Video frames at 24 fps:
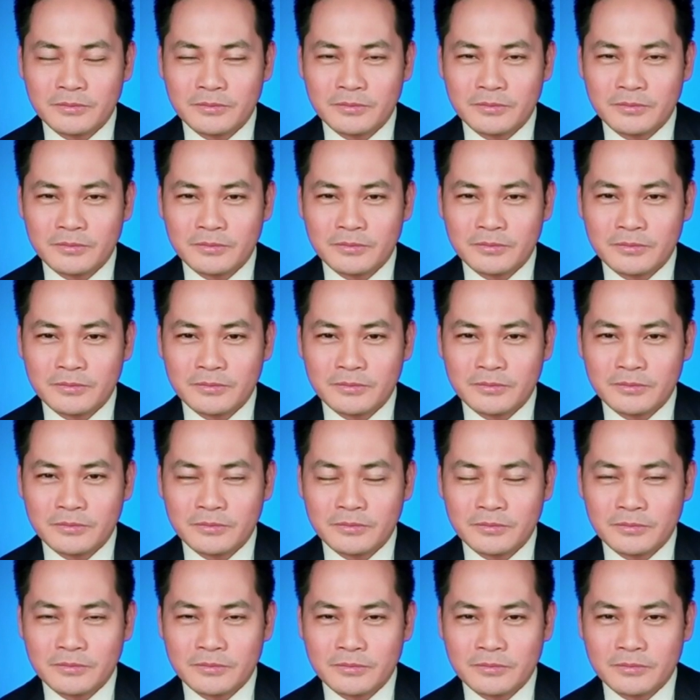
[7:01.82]

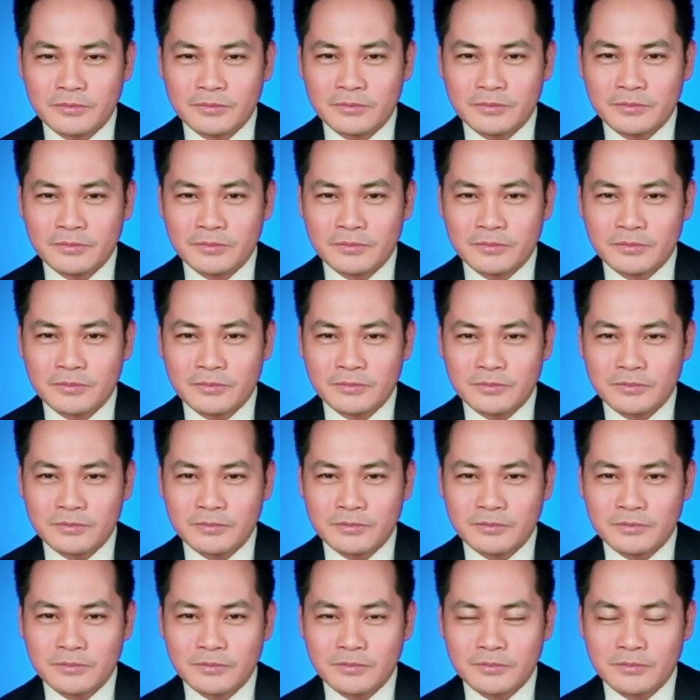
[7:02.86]

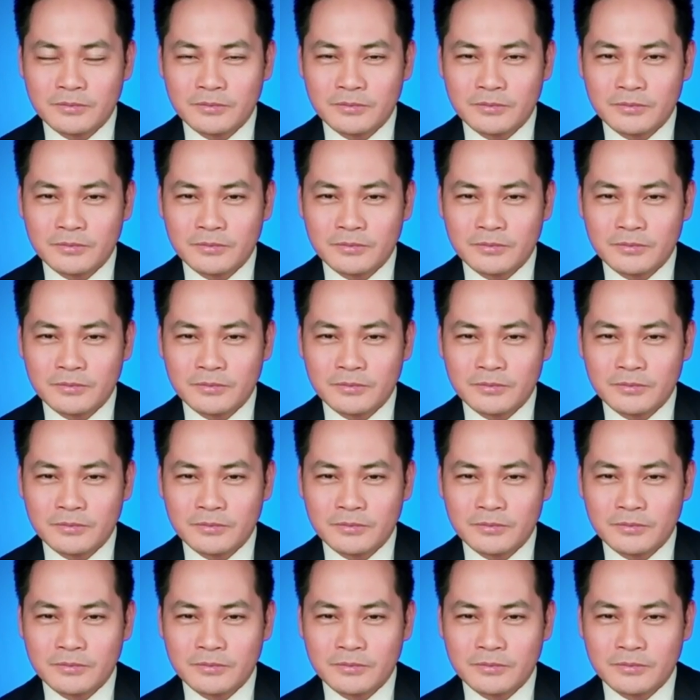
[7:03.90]
The person shown says nothing.